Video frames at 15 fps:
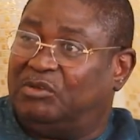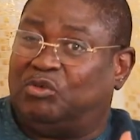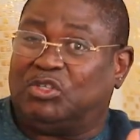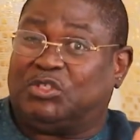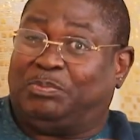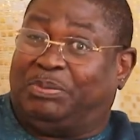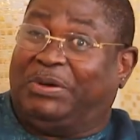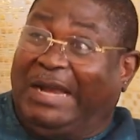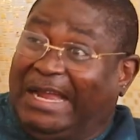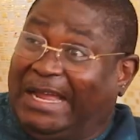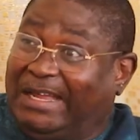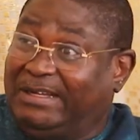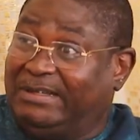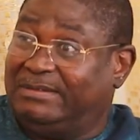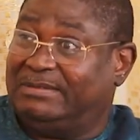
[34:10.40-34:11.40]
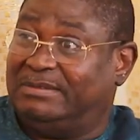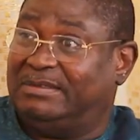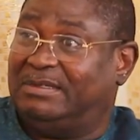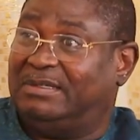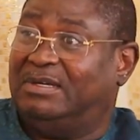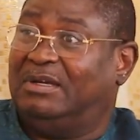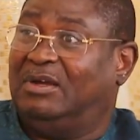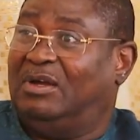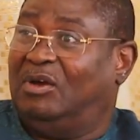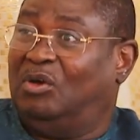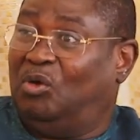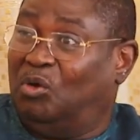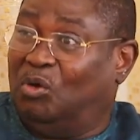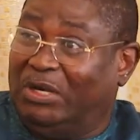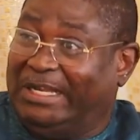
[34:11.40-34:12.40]
it was prayer,
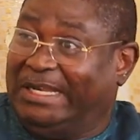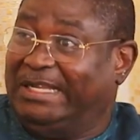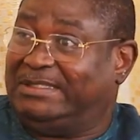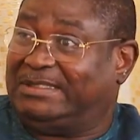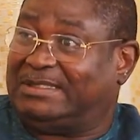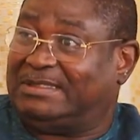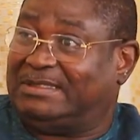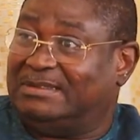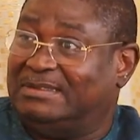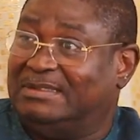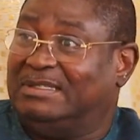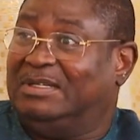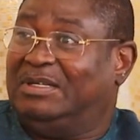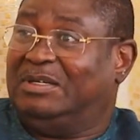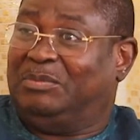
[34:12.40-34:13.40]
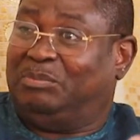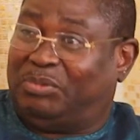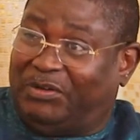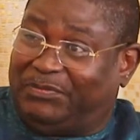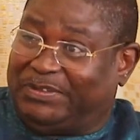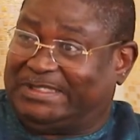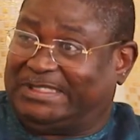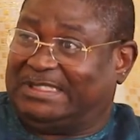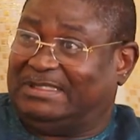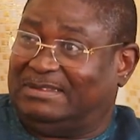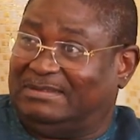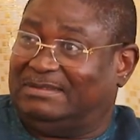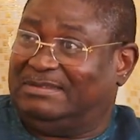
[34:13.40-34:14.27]
holiness, prophecy.